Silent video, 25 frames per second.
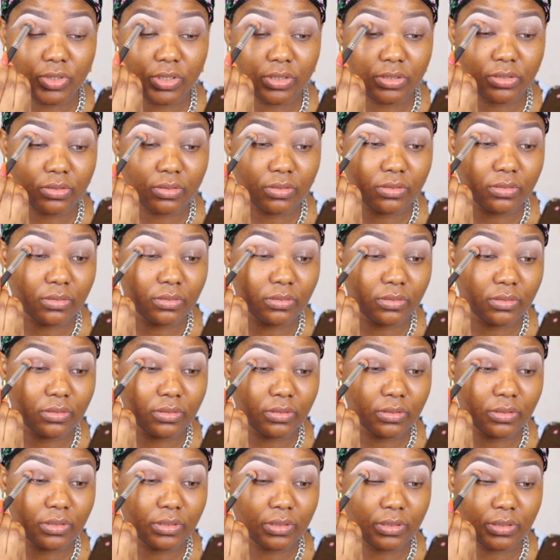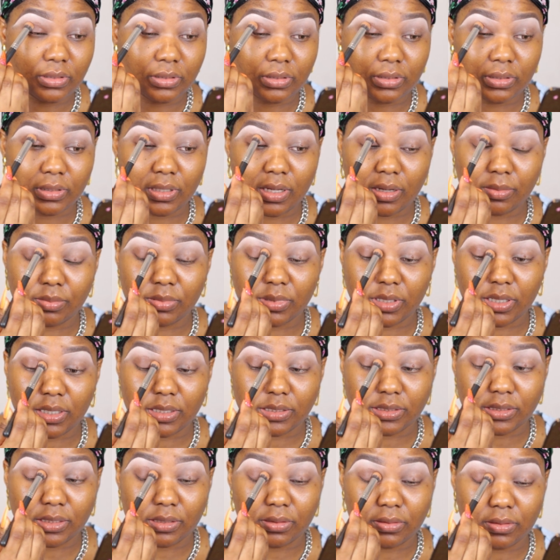just gonna tap
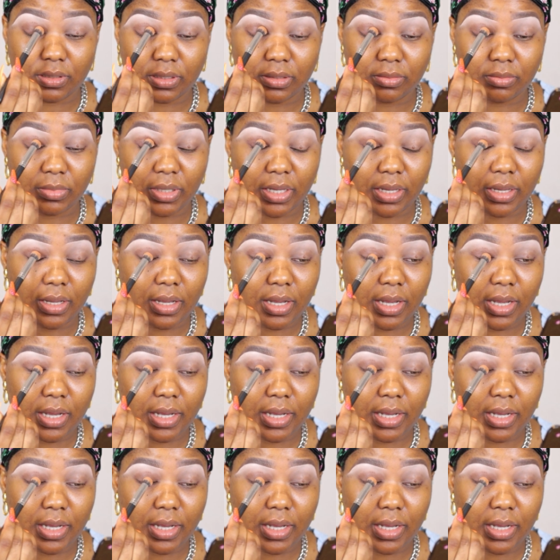that around my